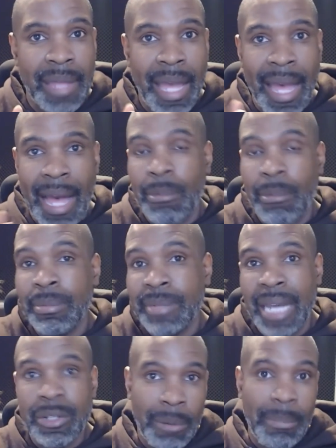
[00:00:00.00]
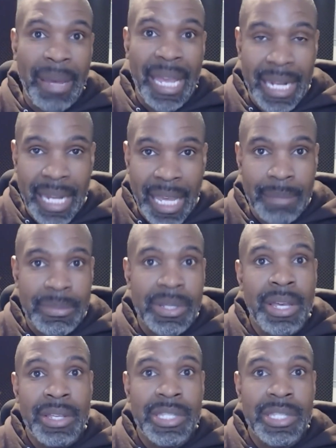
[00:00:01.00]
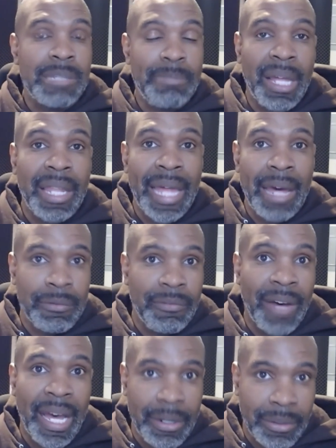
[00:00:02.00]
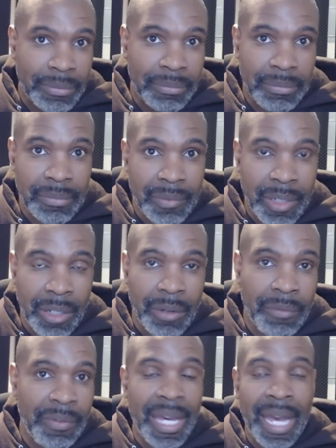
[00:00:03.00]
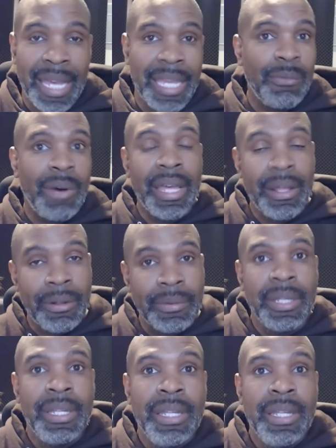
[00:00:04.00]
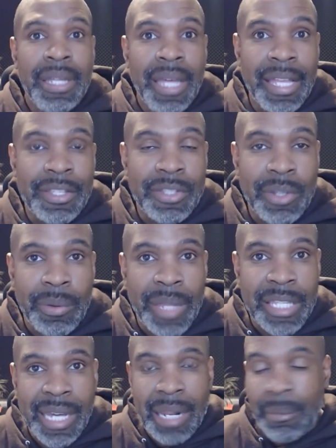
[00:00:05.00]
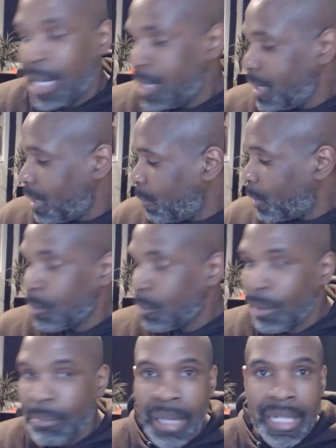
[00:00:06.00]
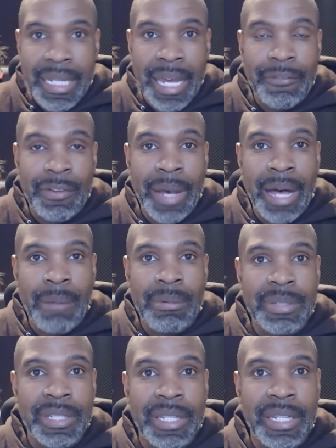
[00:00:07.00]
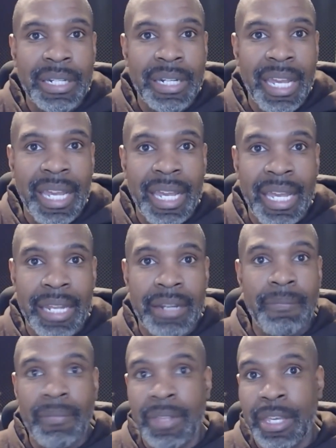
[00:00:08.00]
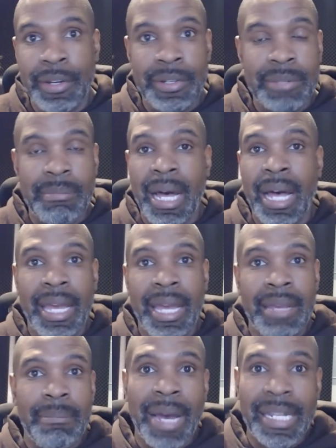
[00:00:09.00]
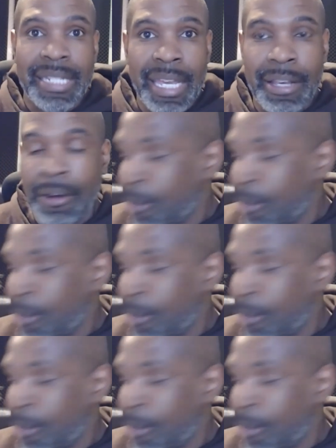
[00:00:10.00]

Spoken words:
album title or band names, spell out vinyl, you know, V-I-N-Y-L. And so that's kind of what I did. I went through and picked out a few albums here, and here's my take on